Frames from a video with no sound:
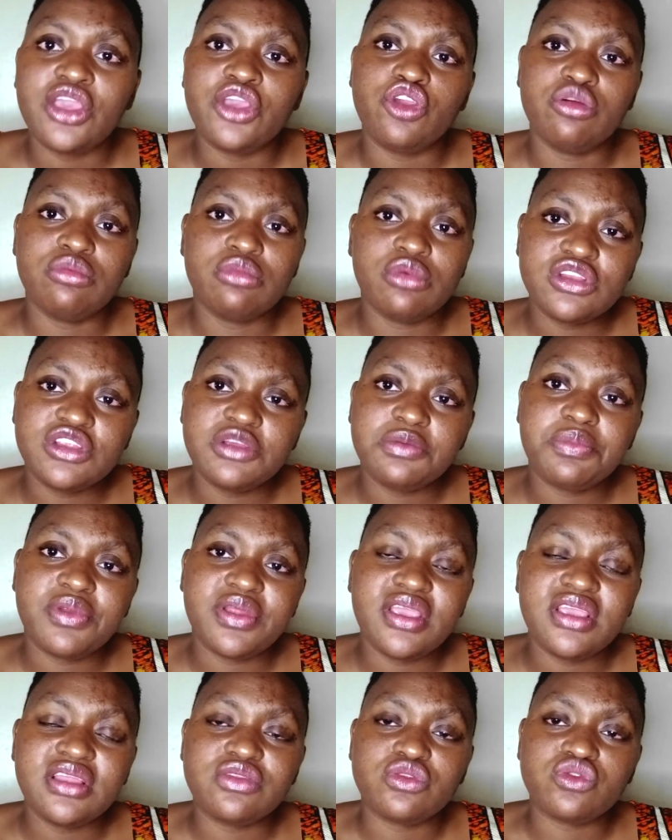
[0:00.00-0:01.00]
you multiply
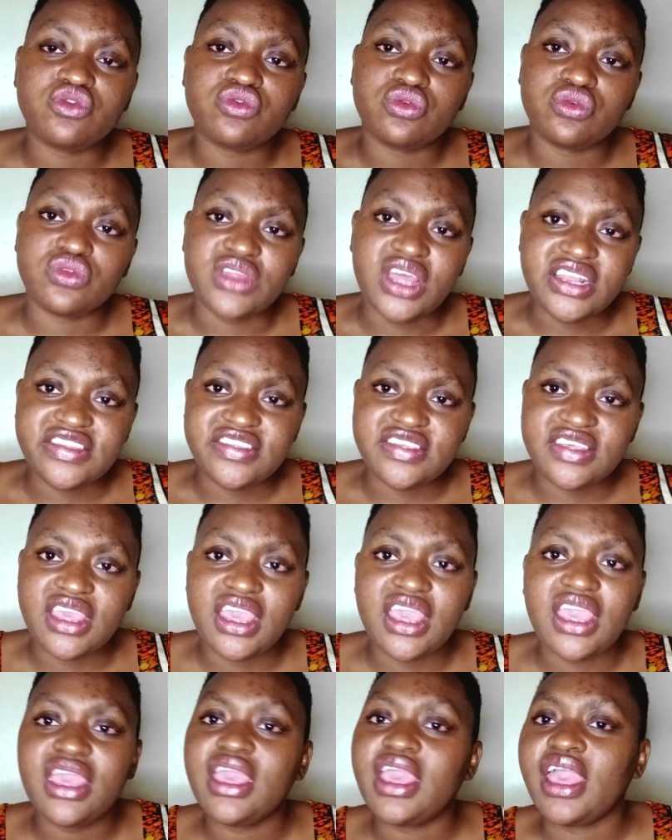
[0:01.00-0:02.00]
it to
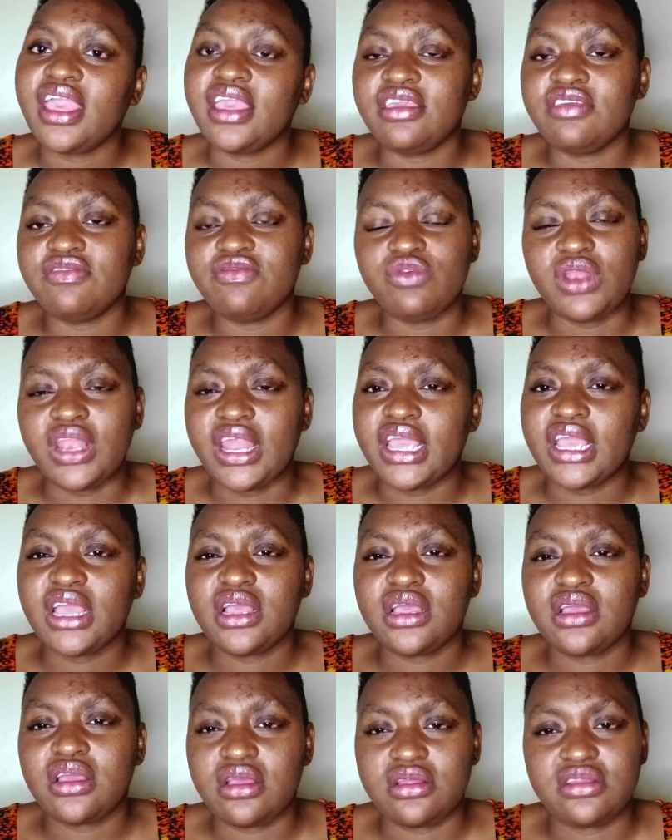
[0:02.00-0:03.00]
30k, I give you like
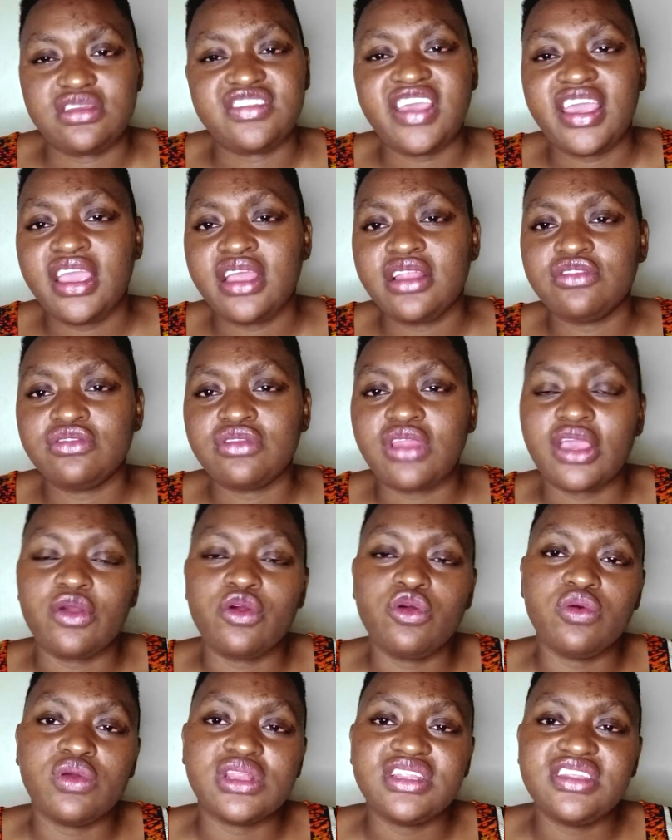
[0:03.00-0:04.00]
10, I
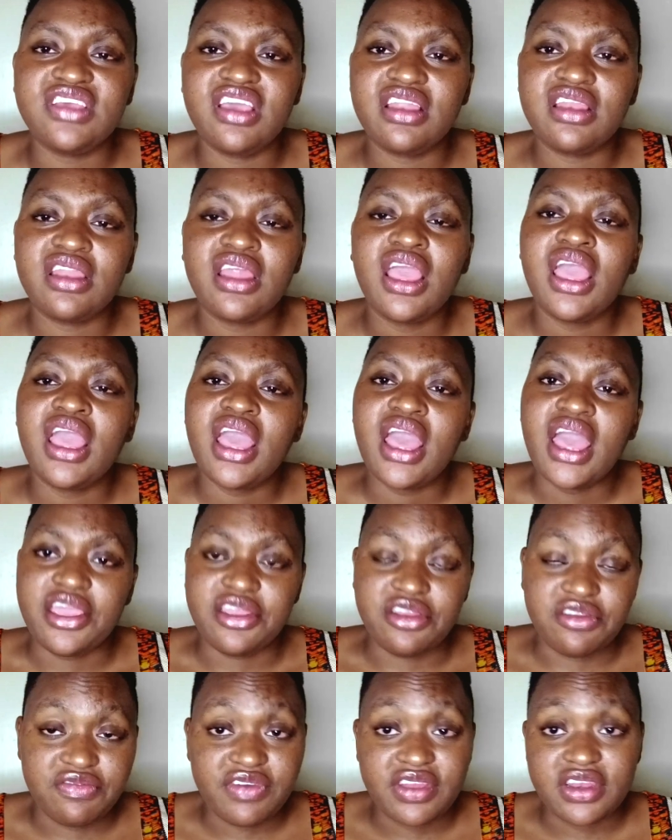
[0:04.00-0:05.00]
go with 10, I
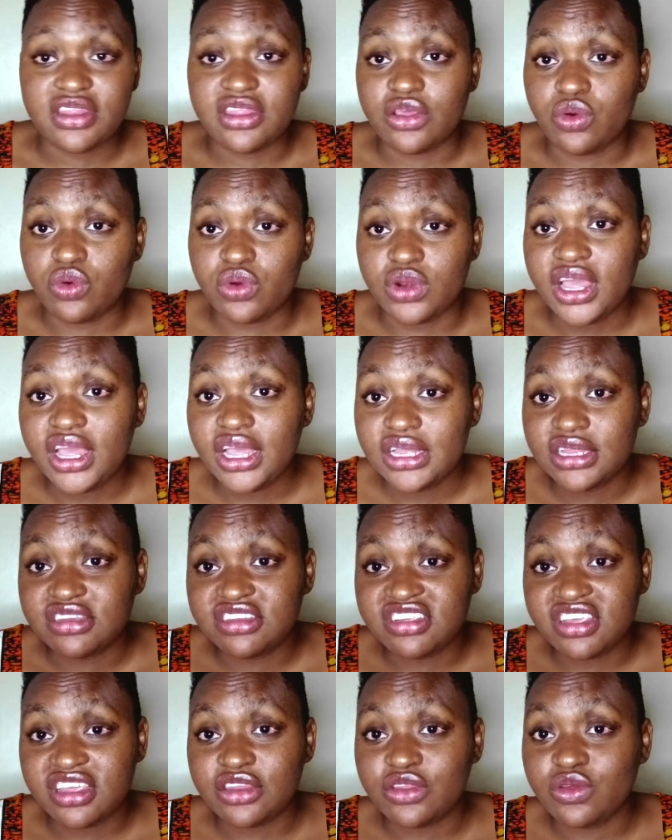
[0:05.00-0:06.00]
refund the owner
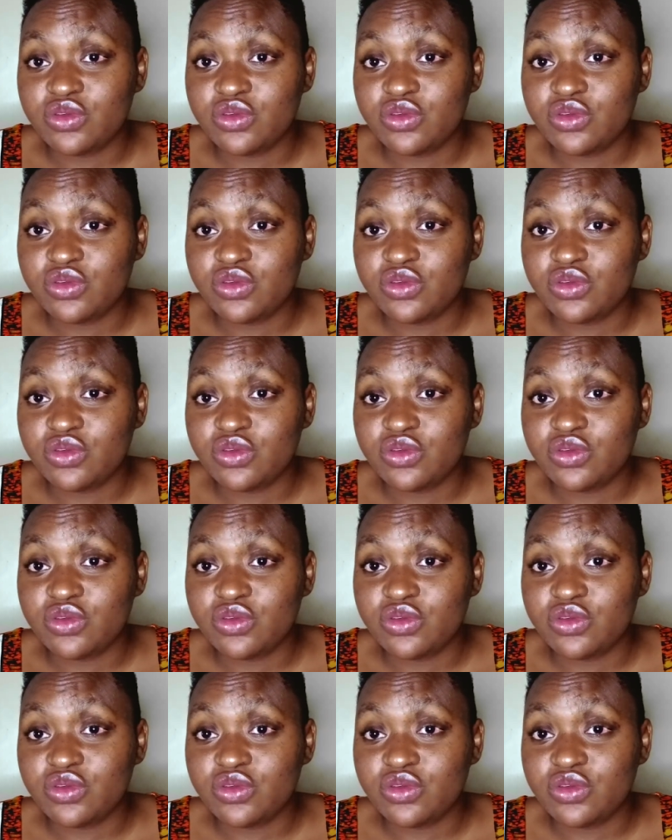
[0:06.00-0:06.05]
10.